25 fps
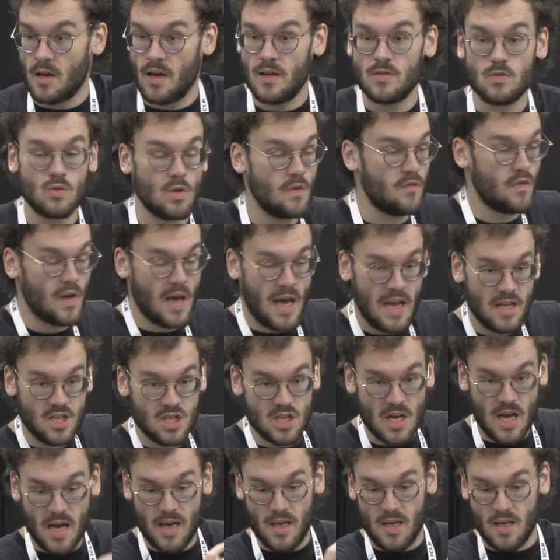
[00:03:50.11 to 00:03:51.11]
And so if
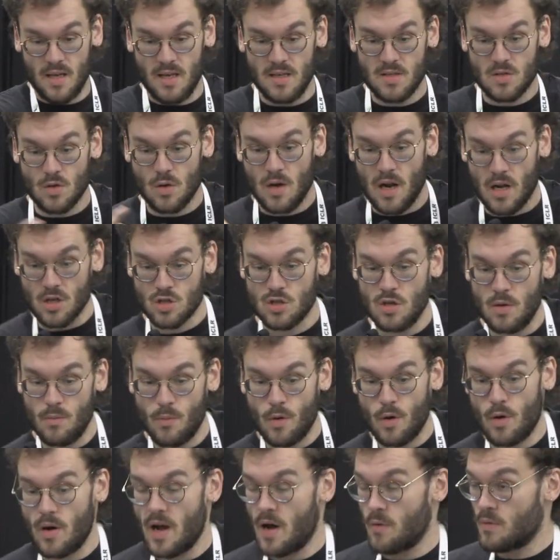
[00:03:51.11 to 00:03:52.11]
Hi is a large
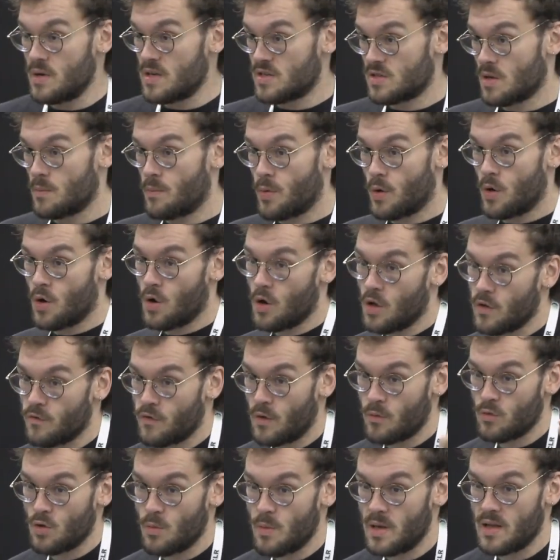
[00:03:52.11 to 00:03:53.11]
number, I will sample a lot
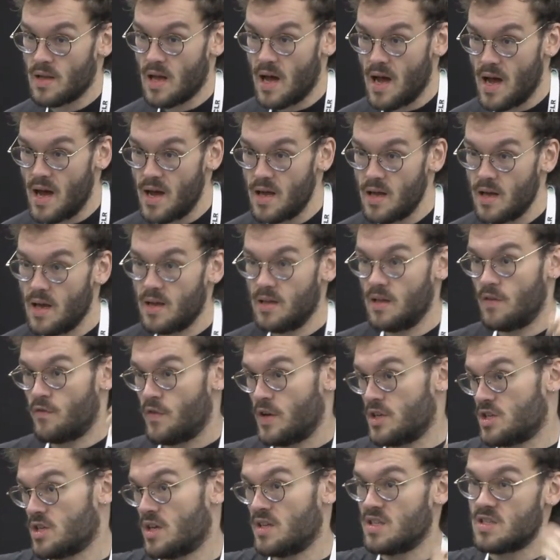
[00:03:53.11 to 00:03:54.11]
from domain I. And if
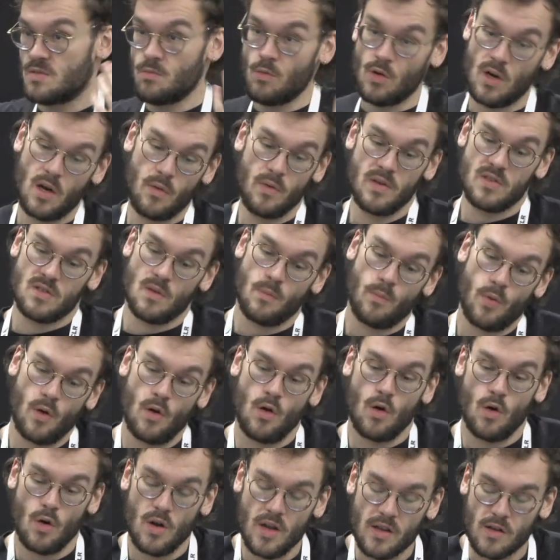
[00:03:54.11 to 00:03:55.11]
Hi is small, I will sample
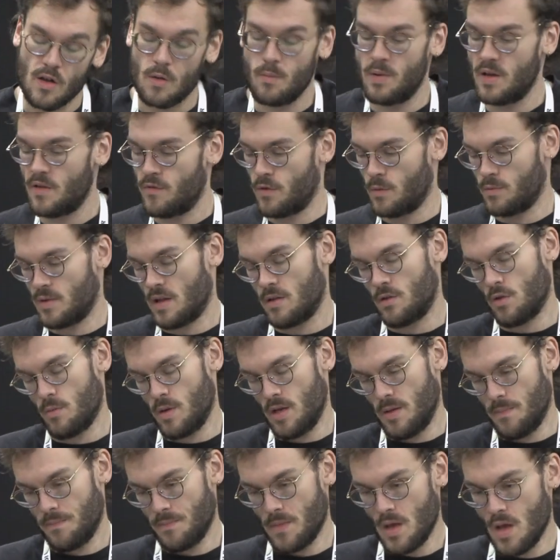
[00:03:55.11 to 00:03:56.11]
a little bit from that domain.
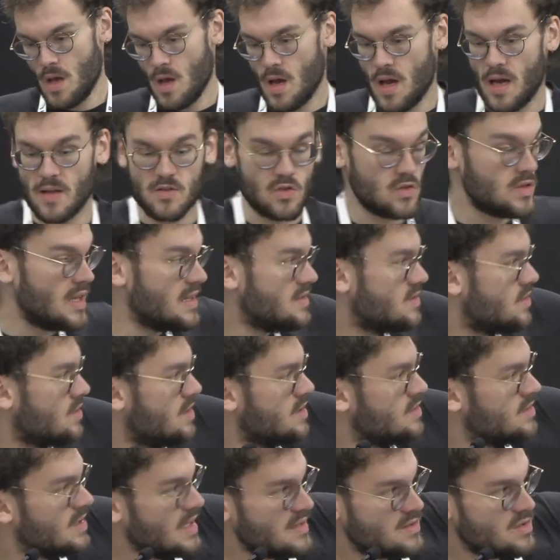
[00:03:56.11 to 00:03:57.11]
And so
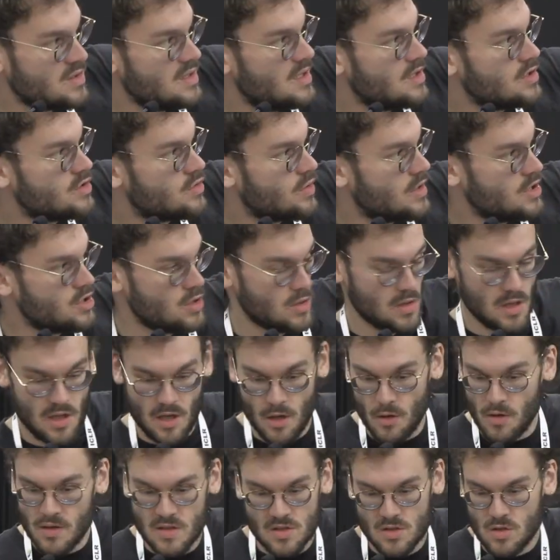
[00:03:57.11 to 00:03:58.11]
that's an illustration.
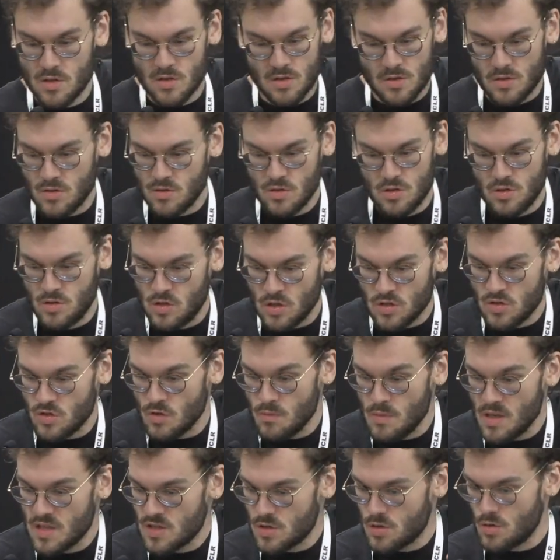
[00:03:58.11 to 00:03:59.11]
Here it's just a
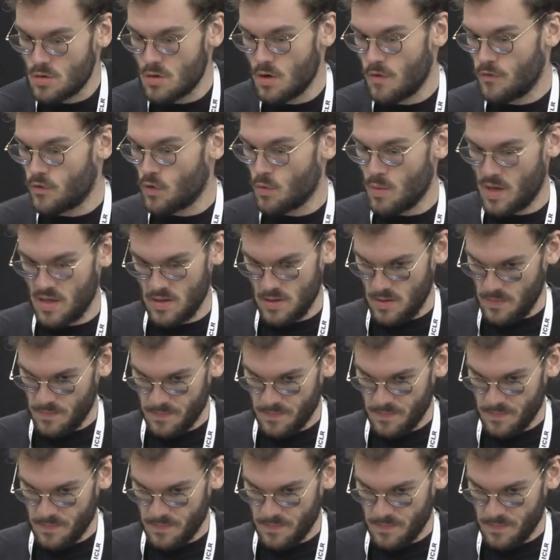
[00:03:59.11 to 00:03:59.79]
mixture of domains.